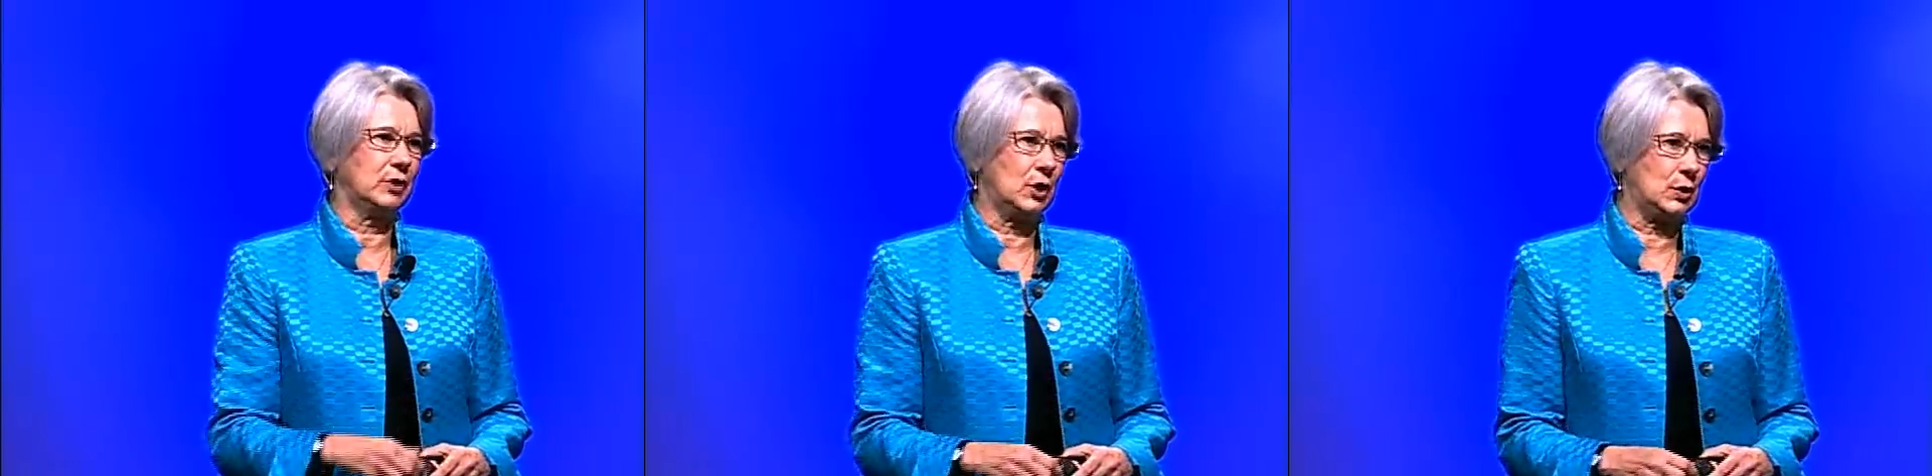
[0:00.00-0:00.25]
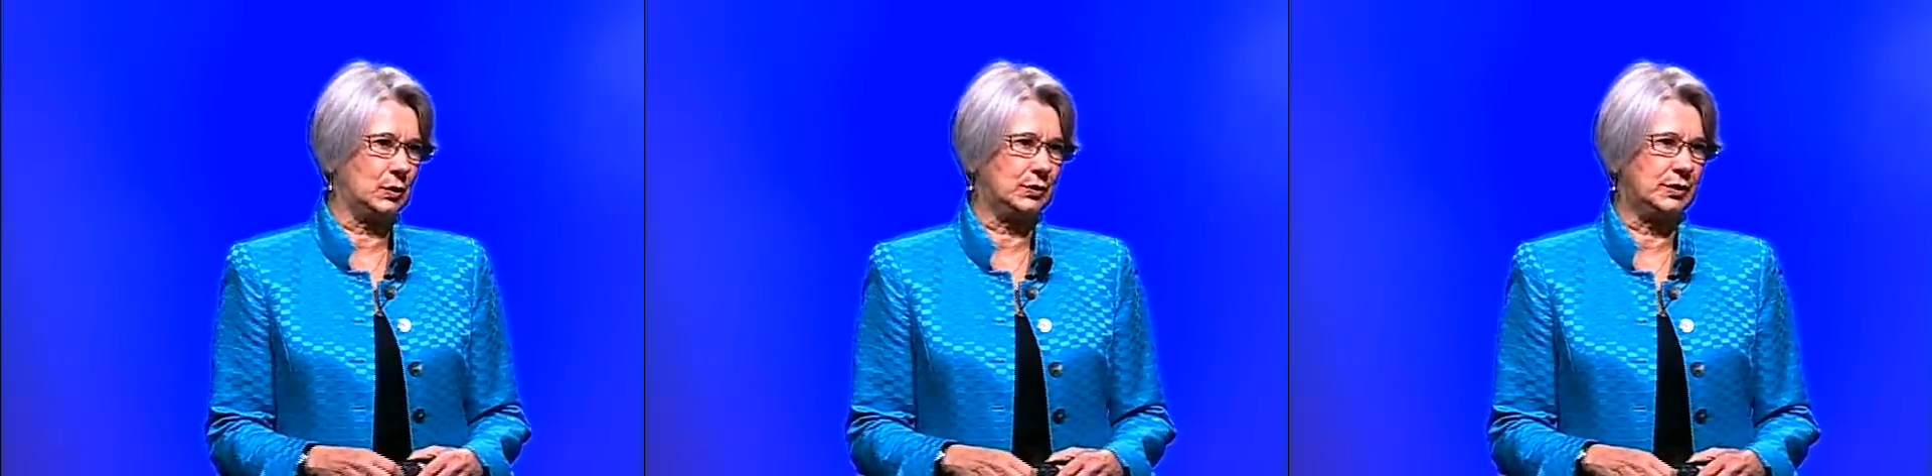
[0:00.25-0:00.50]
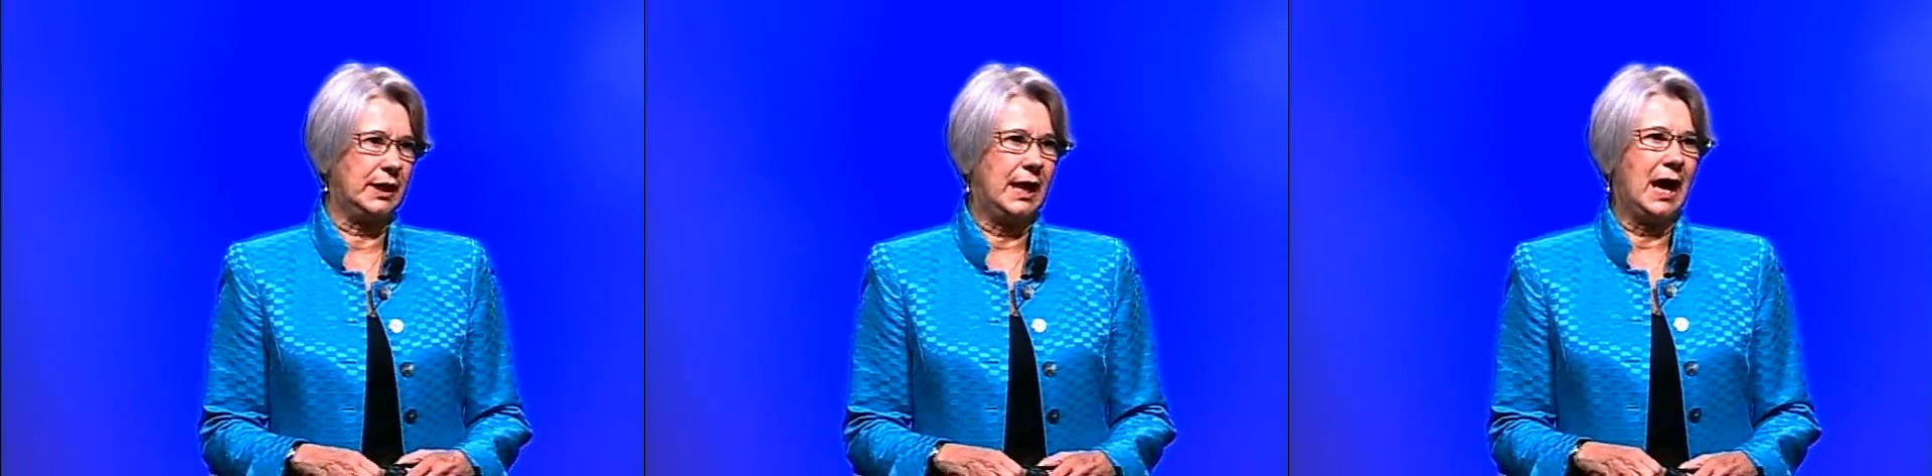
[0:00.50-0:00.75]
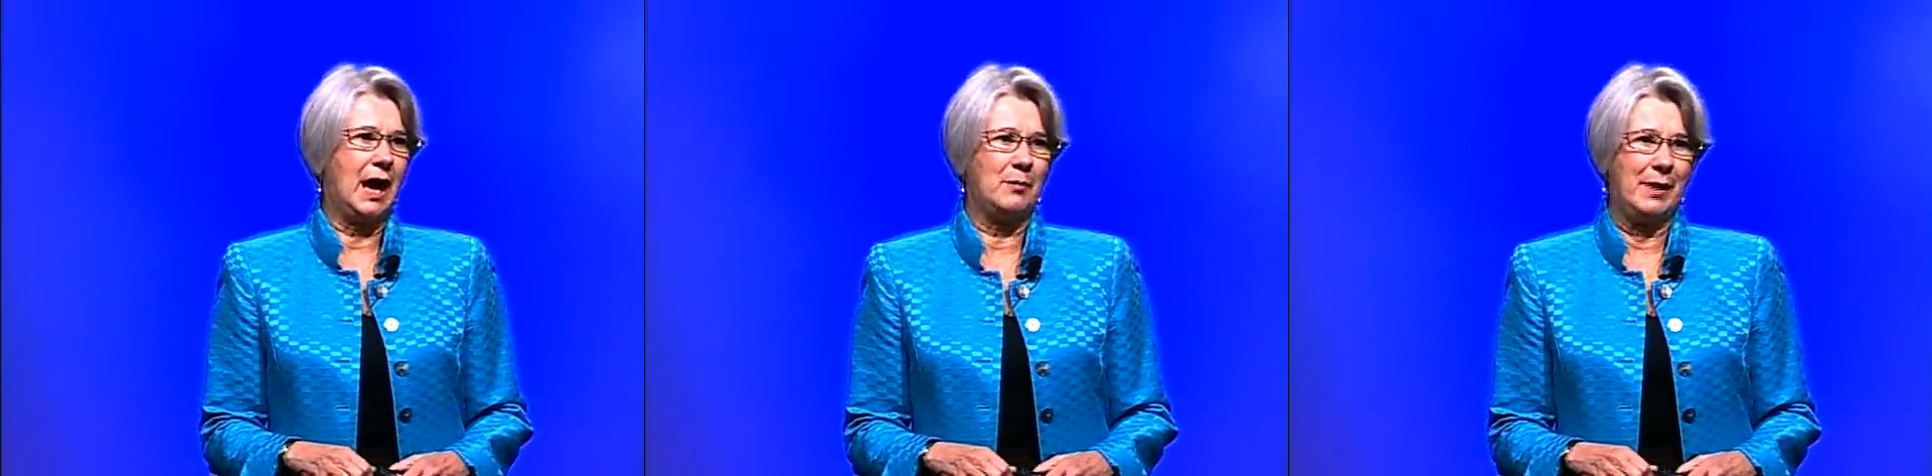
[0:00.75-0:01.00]
learned
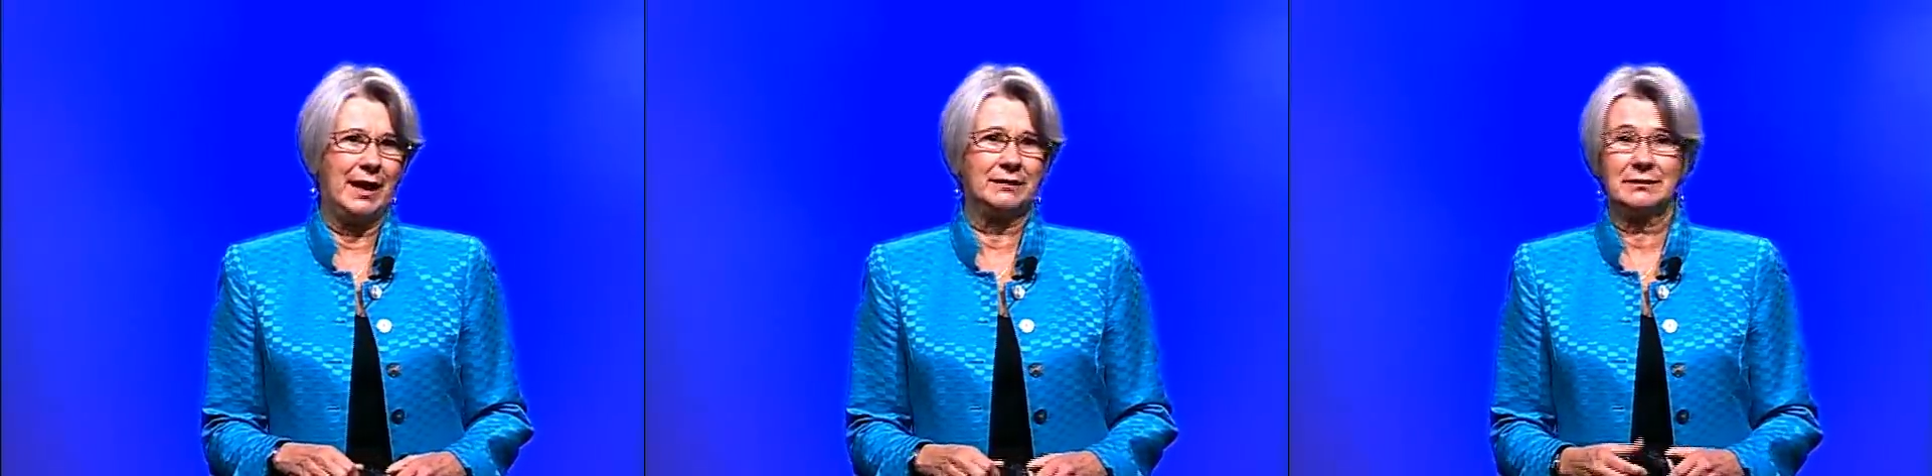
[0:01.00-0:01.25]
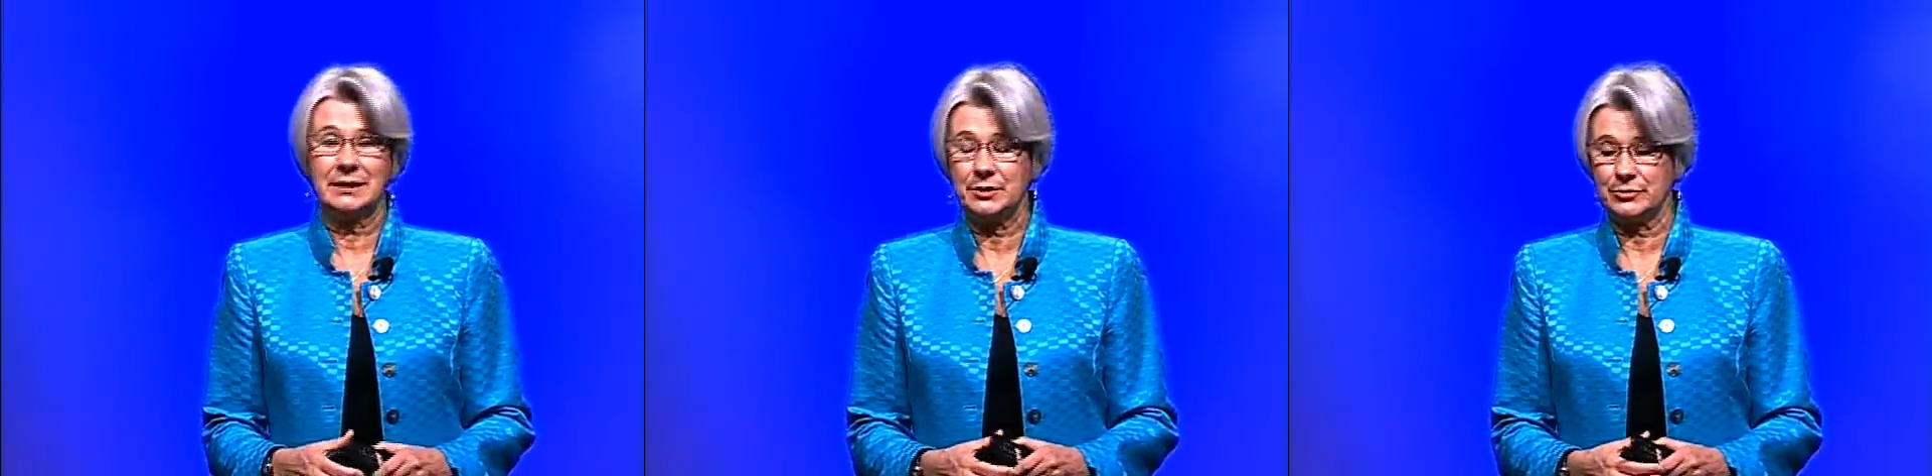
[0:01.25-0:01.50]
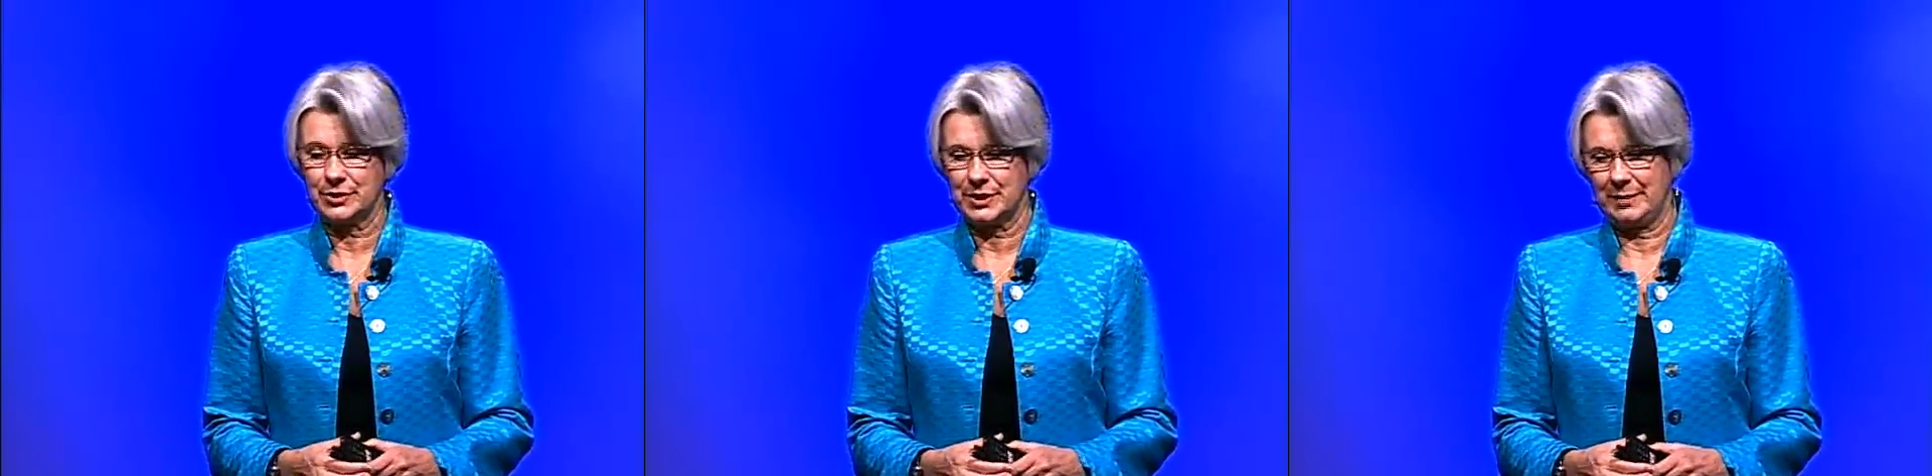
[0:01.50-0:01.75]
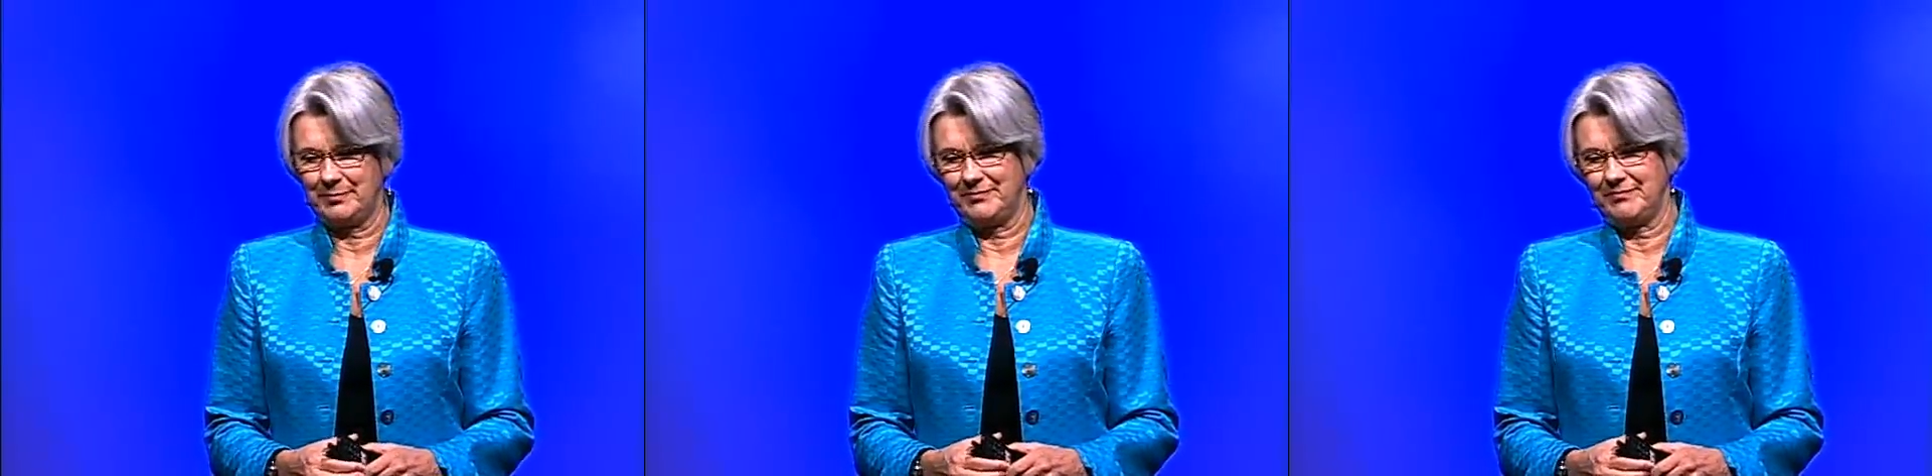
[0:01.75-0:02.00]
about
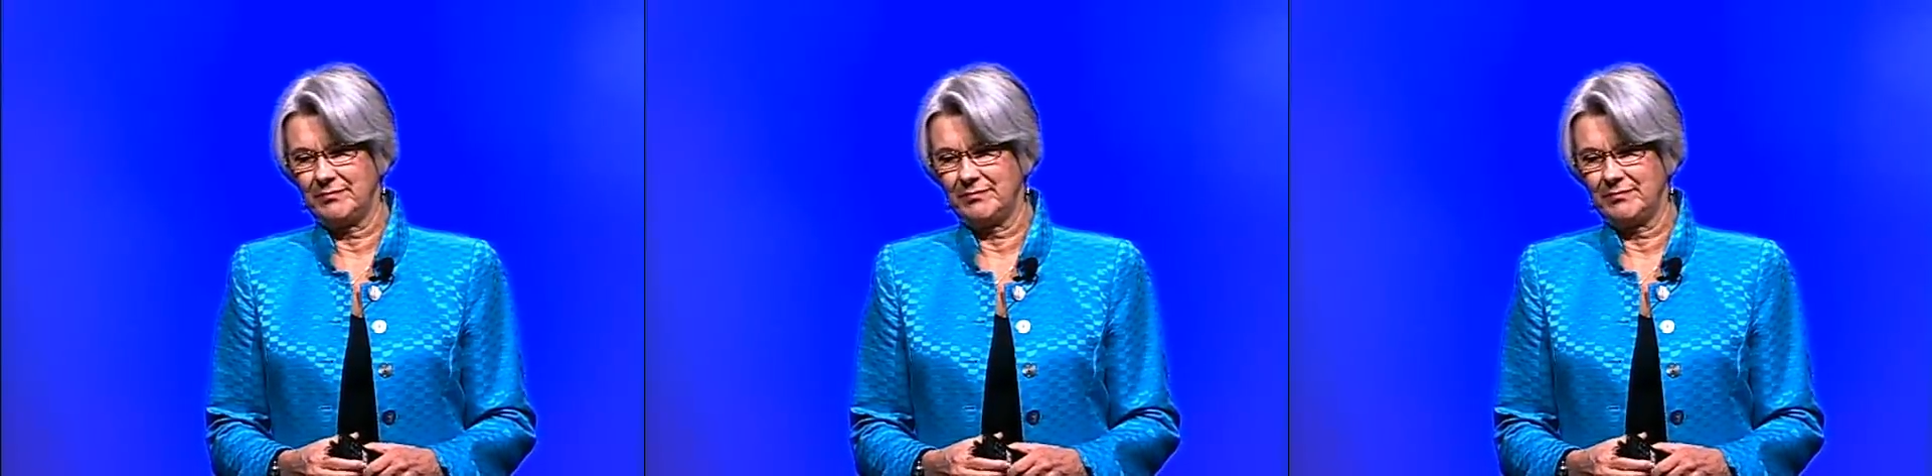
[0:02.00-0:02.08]
leadership.